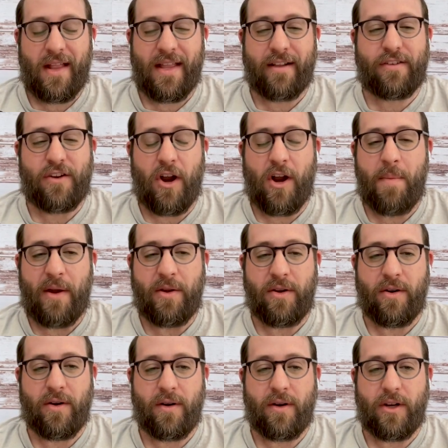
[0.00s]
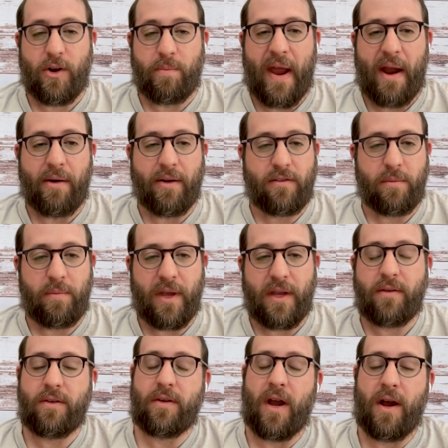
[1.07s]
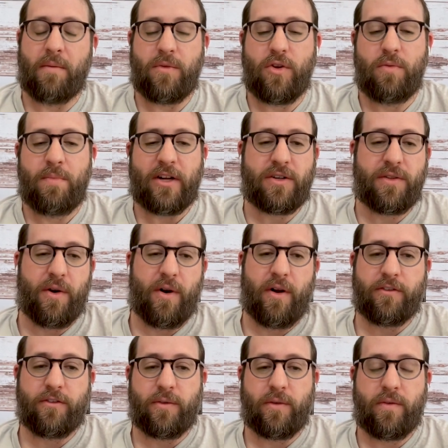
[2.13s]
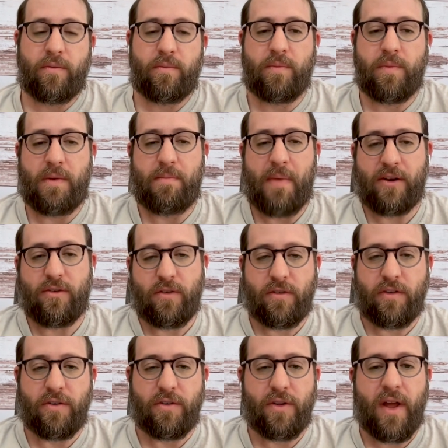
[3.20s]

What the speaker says: Let's talk about your parents a bit. You mentioned they're also been mentors in your